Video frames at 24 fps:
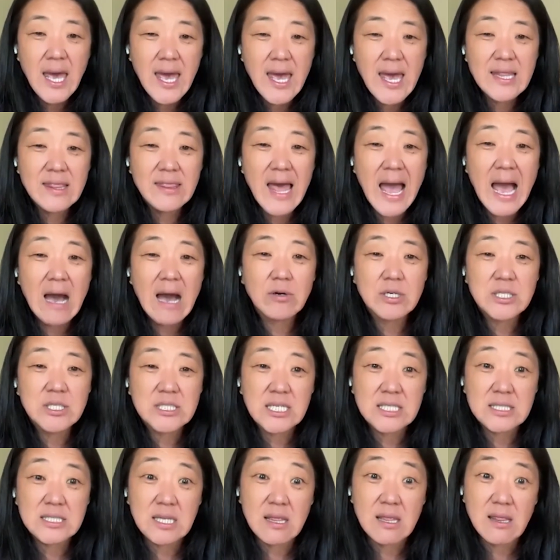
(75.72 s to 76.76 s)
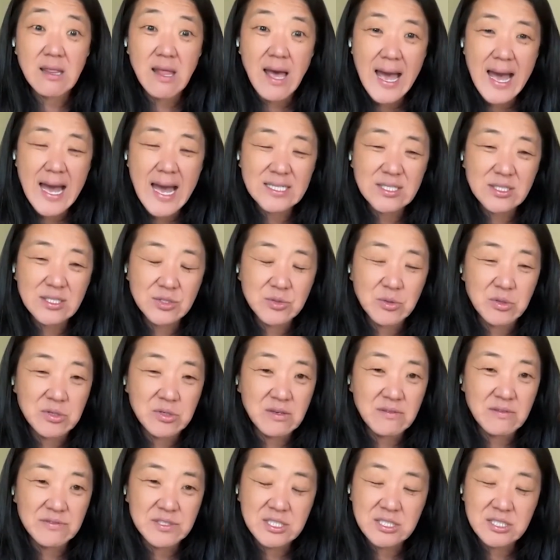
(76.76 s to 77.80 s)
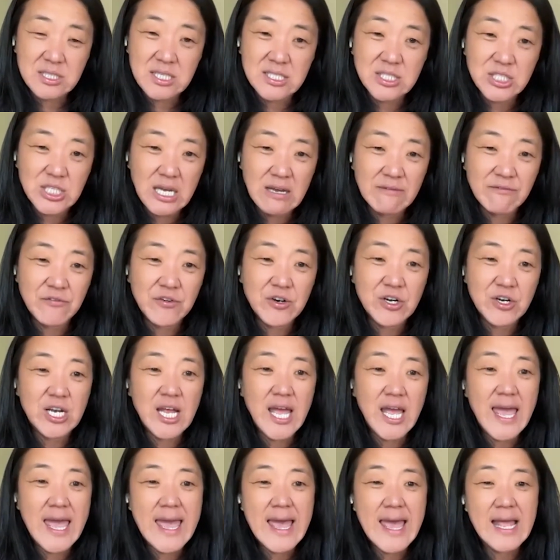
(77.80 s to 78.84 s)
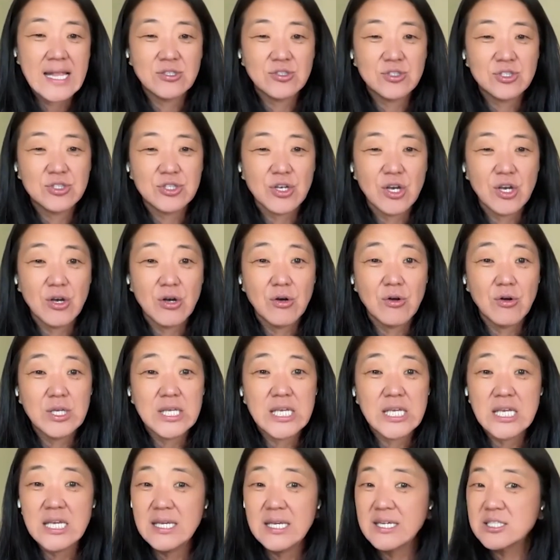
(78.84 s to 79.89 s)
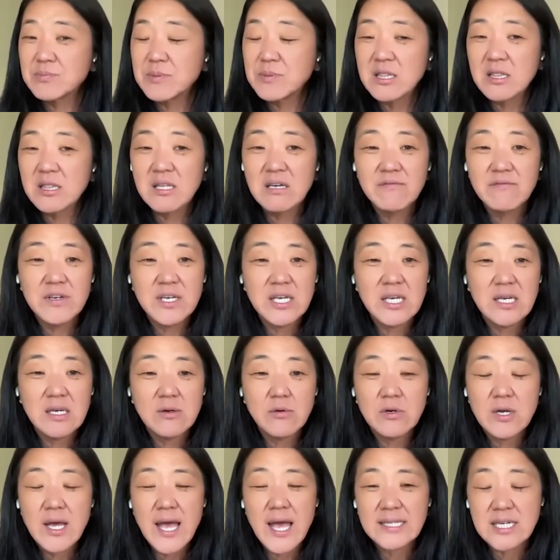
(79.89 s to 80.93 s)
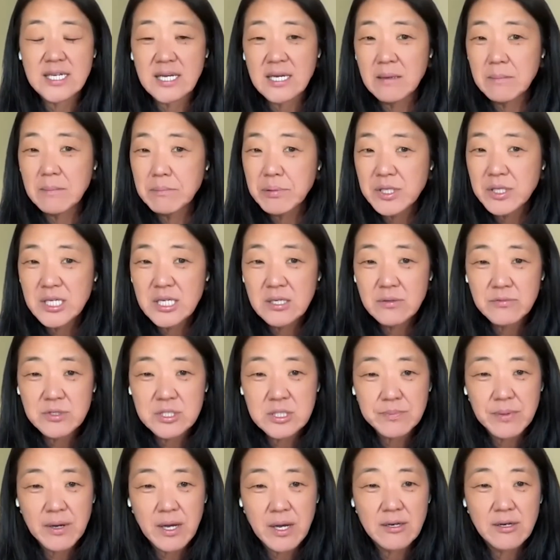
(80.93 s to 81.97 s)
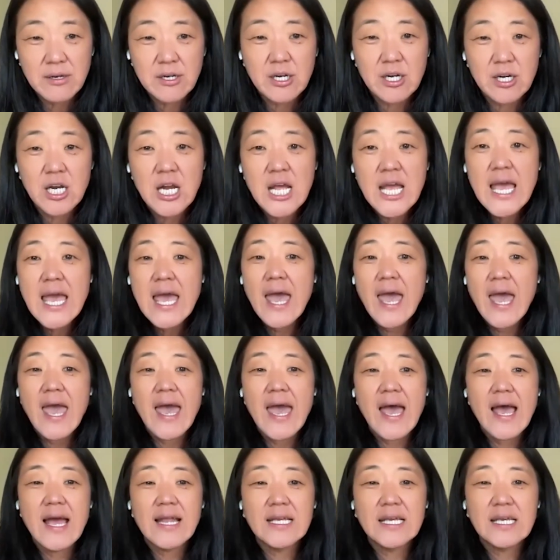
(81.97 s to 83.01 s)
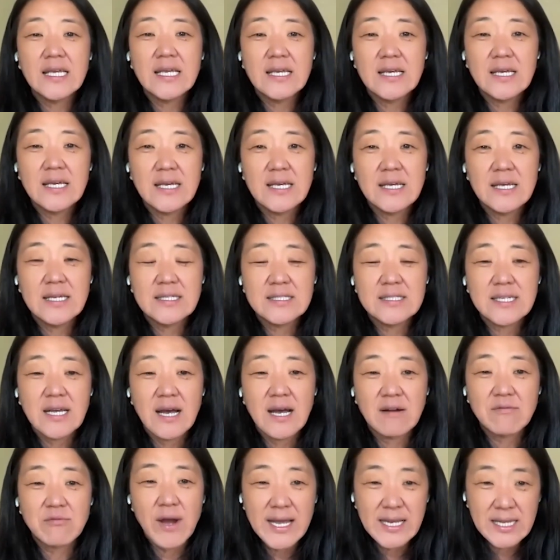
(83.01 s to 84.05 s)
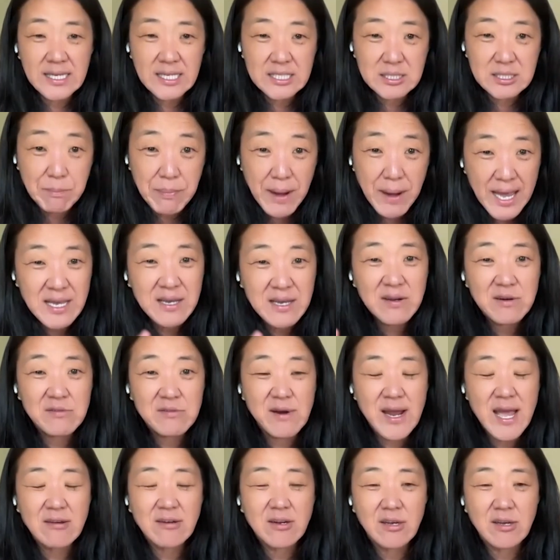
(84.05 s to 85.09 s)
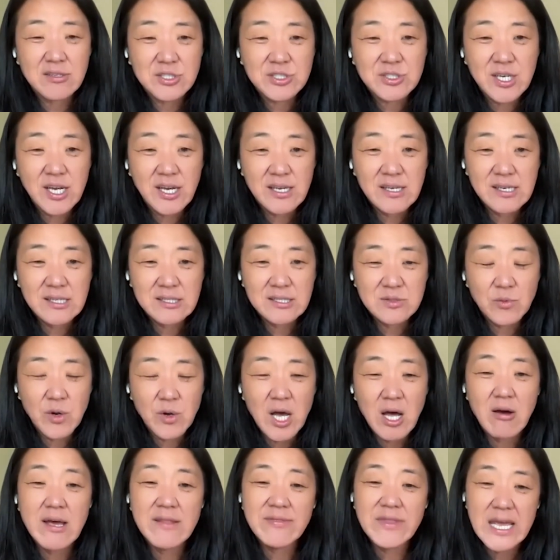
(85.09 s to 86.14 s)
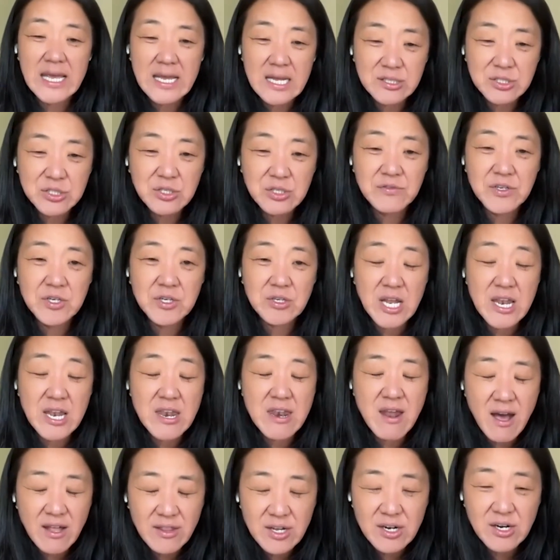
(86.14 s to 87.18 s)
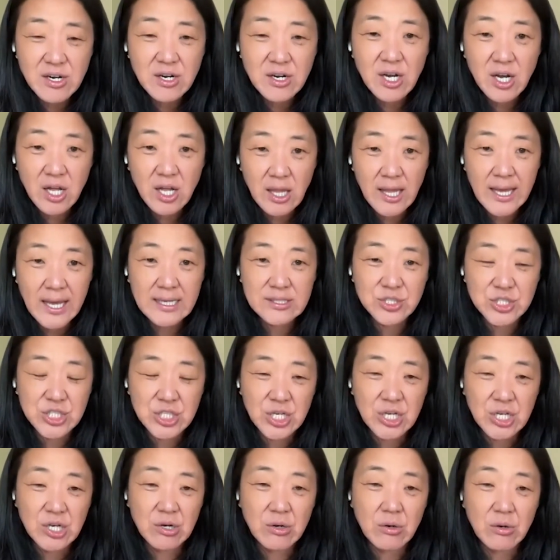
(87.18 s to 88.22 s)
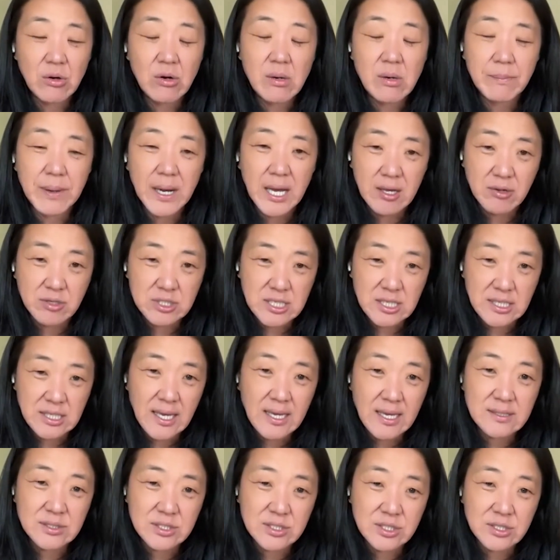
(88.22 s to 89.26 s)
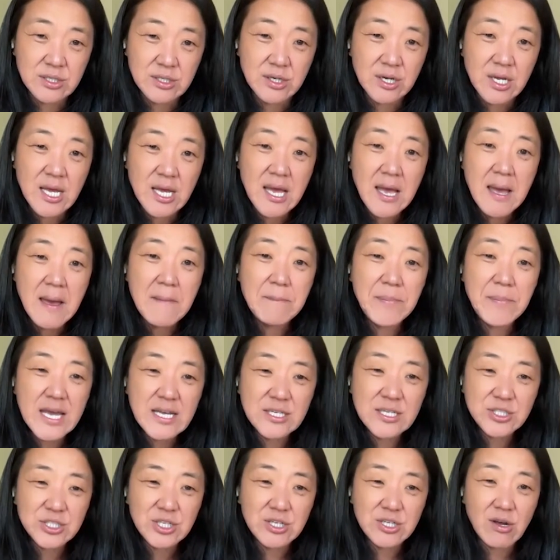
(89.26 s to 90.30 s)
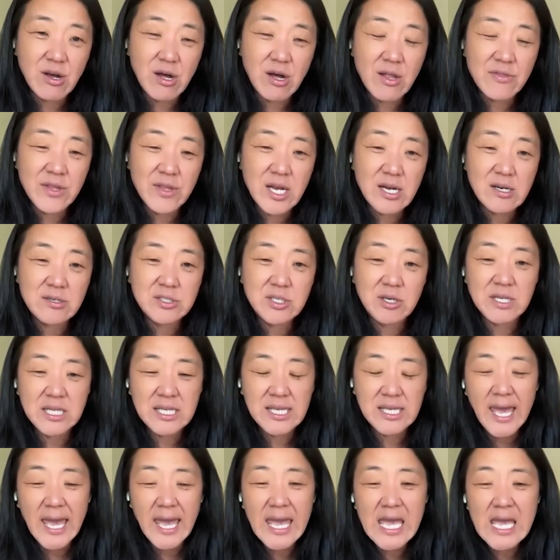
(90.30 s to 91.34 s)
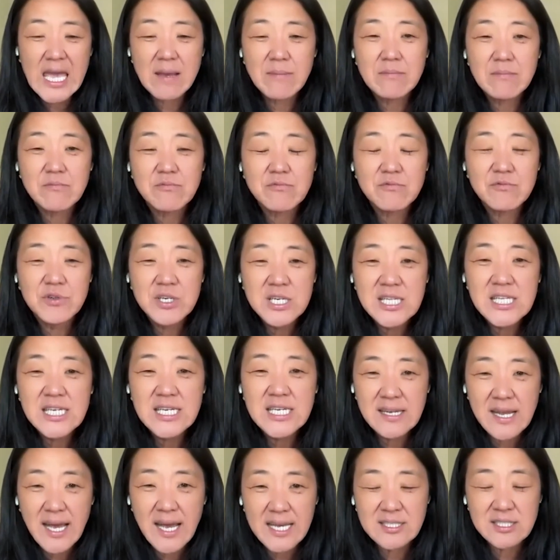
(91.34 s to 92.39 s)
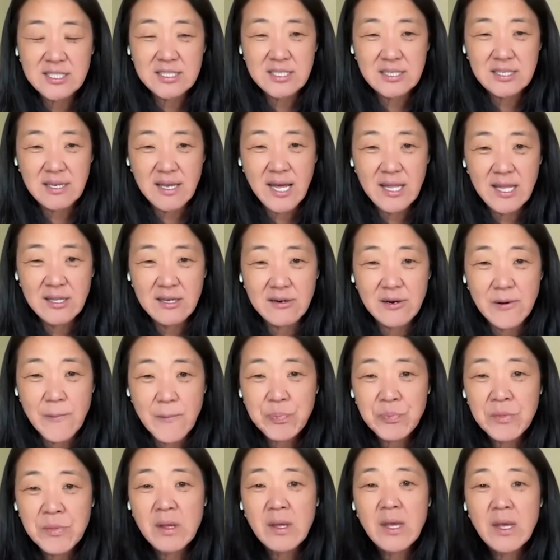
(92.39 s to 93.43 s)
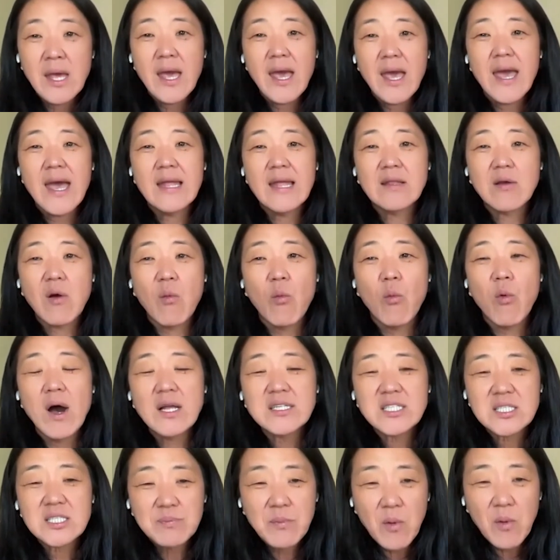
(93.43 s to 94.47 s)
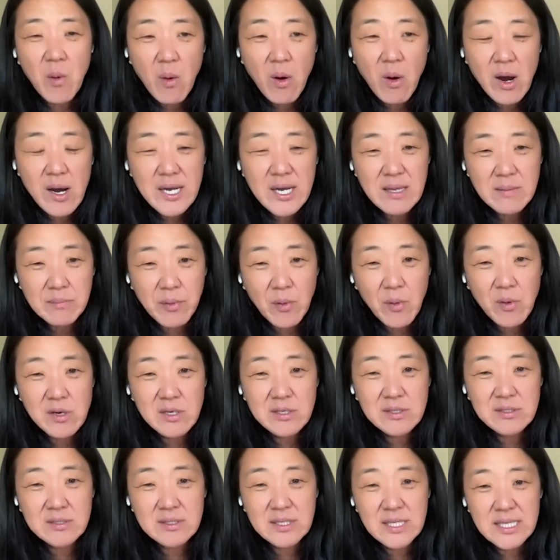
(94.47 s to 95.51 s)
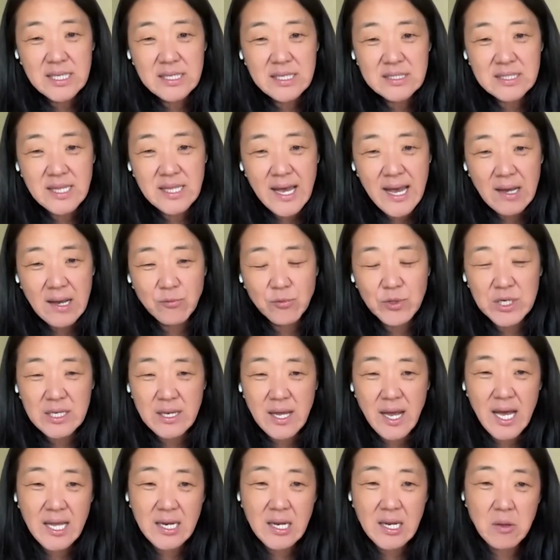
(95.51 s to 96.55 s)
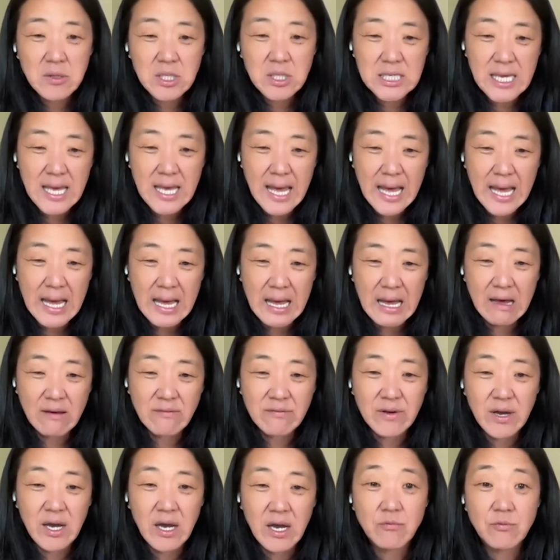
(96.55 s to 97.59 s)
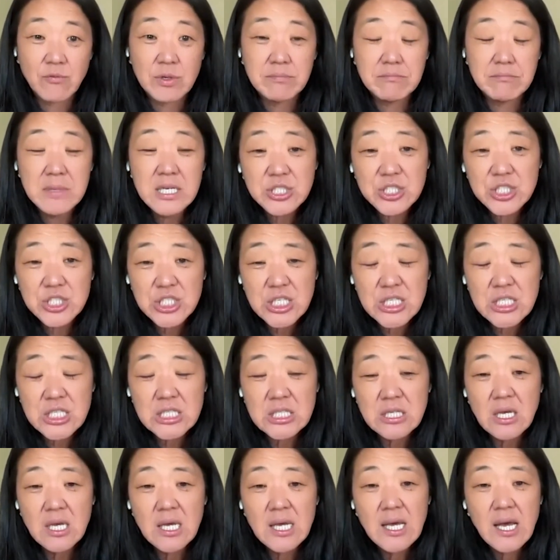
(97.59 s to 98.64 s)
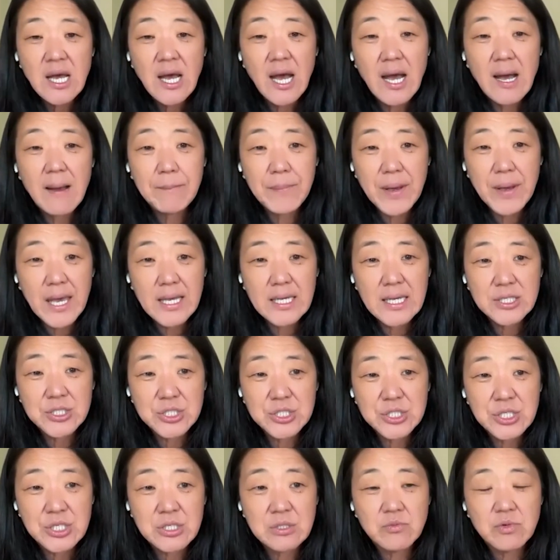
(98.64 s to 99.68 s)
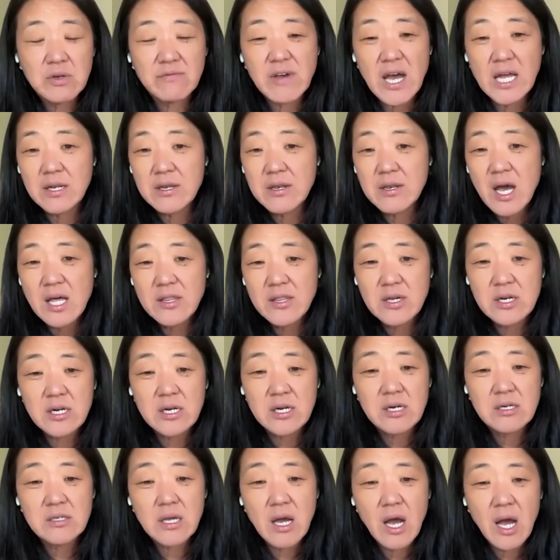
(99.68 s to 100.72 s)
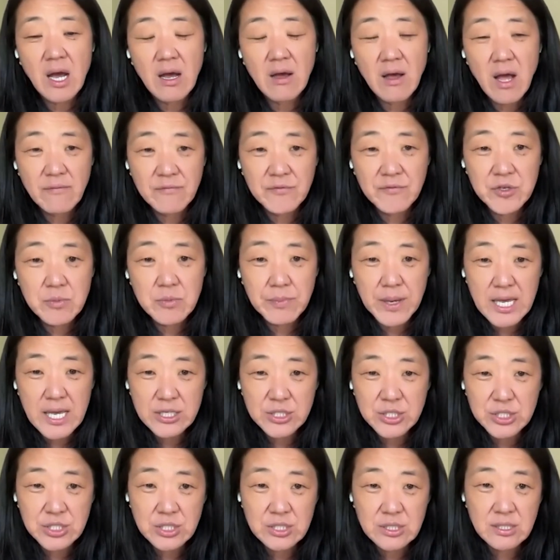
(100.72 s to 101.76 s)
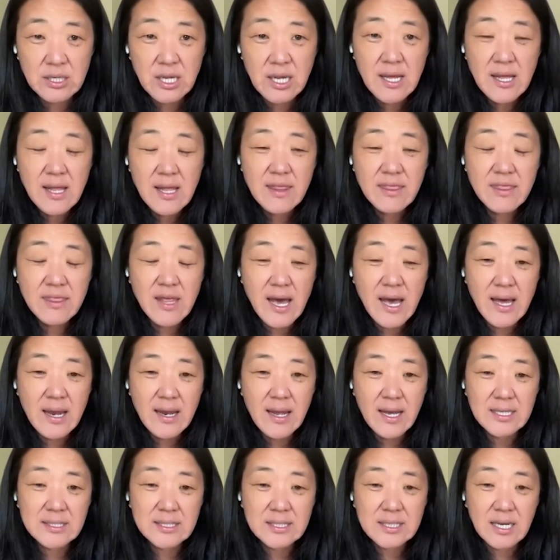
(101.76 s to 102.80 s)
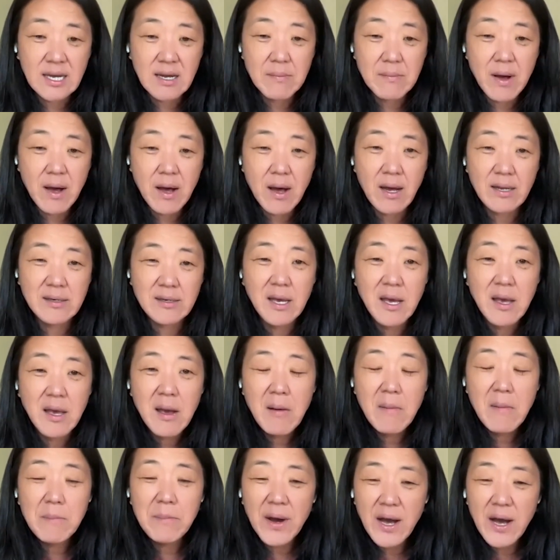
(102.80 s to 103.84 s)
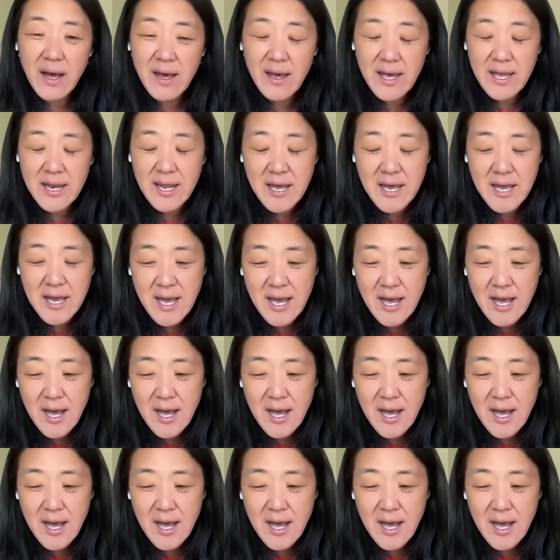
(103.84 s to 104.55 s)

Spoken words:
and that was his last sort of stitch effort. And so he has been living as a complete responder, and he is riding his bike around Australia as well. And they interviewed another cholangio or bile duct cancer patient on there. So it came really nice together. And what's more important is that we not only have a remission patient, we've got another a few patient that has come on, but